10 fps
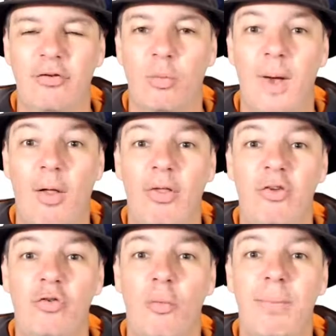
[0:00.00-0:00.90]
well. This
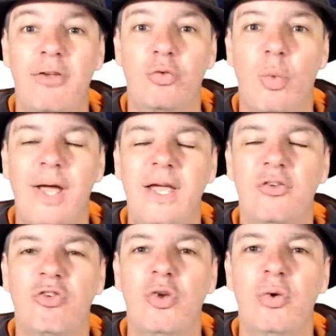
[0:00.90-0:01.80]
is your best way
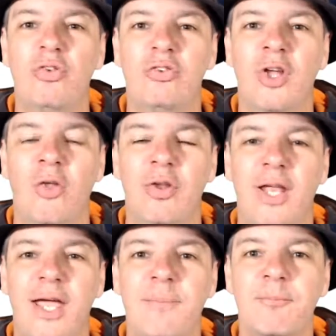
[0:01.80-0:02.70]
to start the
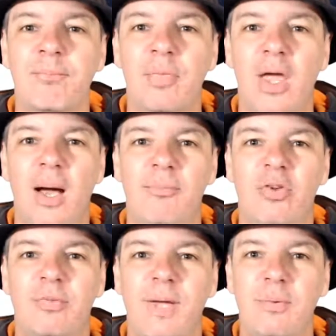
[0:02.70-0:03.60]
day up to
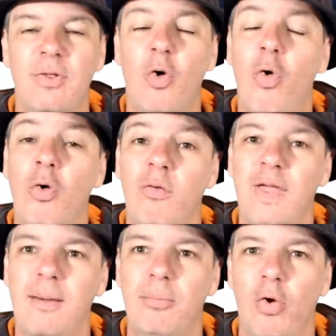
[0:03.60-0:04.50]
speed with all of
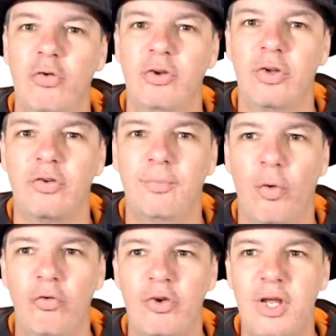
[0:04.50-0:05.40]
the important
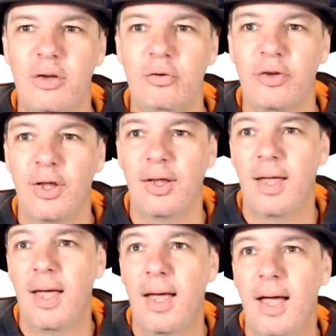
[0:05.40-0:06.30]
sports news.
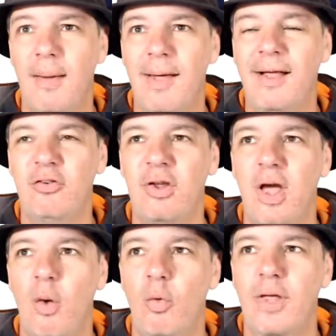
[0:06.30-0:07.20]
Actually,
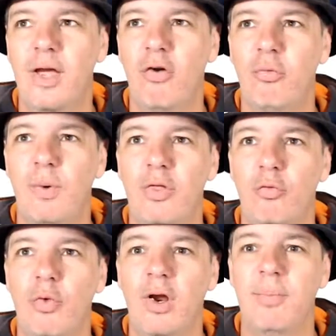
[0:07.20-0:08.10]
we'll kick off
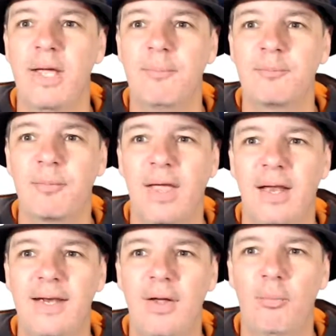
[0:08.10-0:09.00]
with rugby,
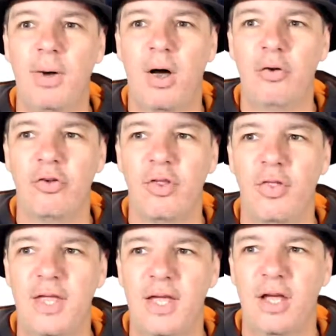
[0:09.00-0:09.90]
and Neil Barnes,
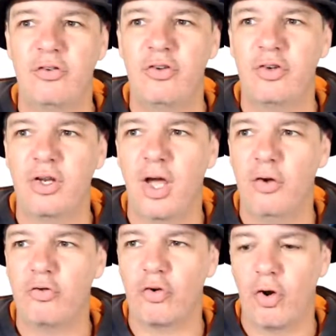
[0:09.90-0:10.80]
the assistant
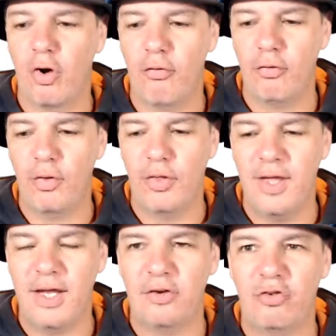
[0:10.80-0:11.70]
coach of
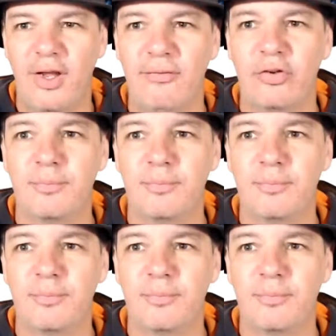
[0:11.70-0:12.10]
the Chiefs,